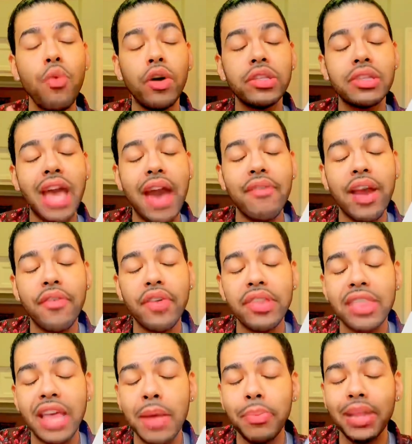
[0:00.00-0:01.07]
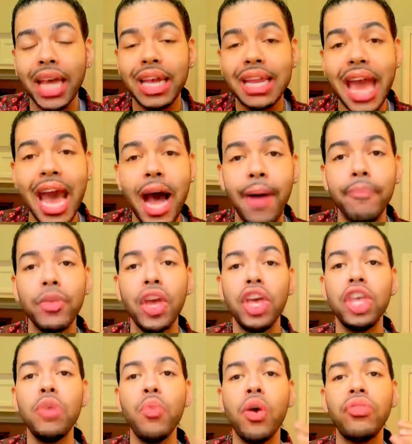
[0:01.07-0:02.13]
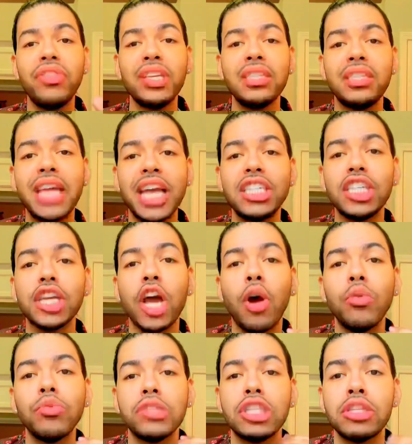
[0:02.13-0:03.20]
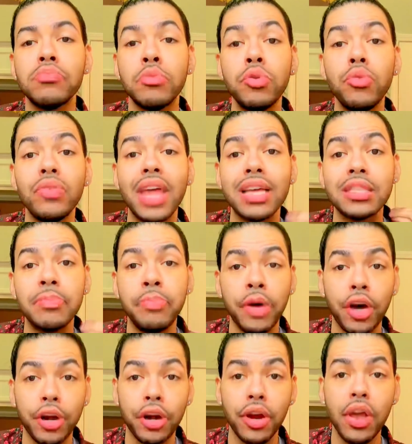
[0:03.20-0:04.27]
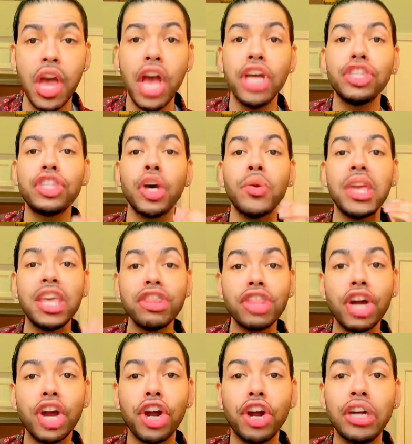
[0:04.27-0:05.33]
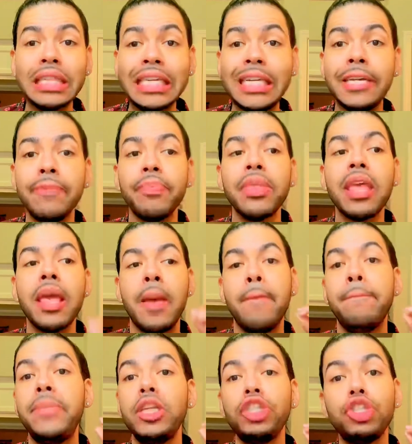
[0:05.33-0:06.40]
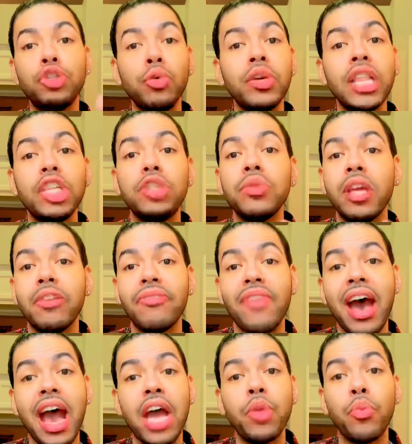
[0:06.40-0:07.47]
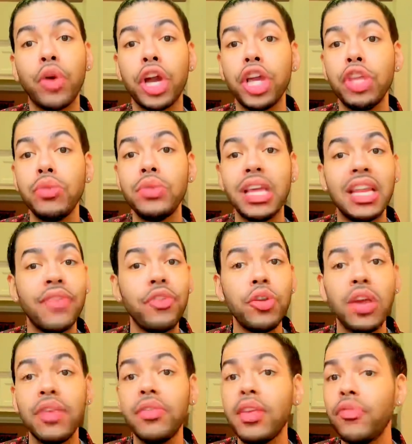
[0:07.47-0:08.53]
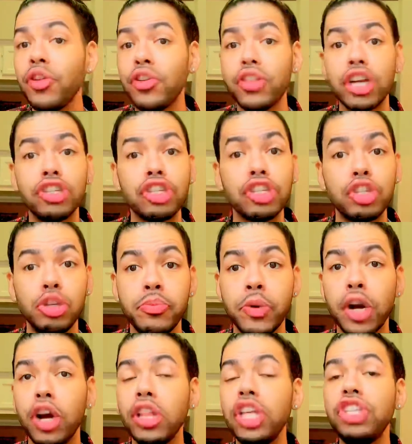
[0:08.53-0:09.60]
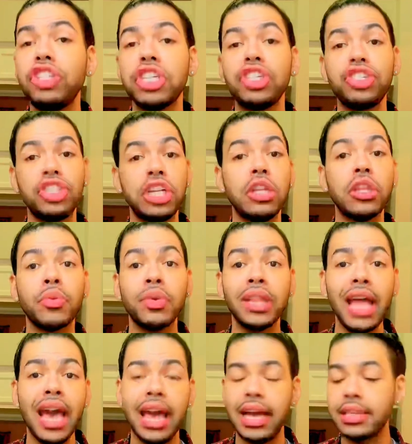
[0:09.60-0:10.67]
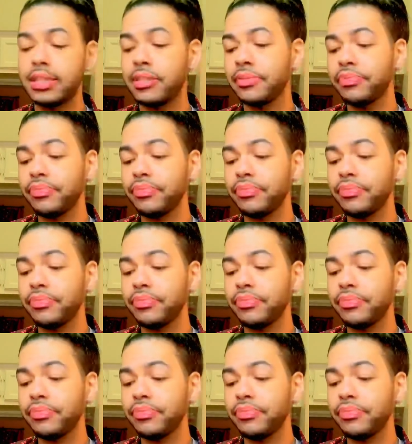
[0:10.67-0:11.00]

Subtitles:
to have everything planned out. You want this day to go smooth as butter. So get there early. Be sure that you can find where and if you're there just super early, just chill and relax.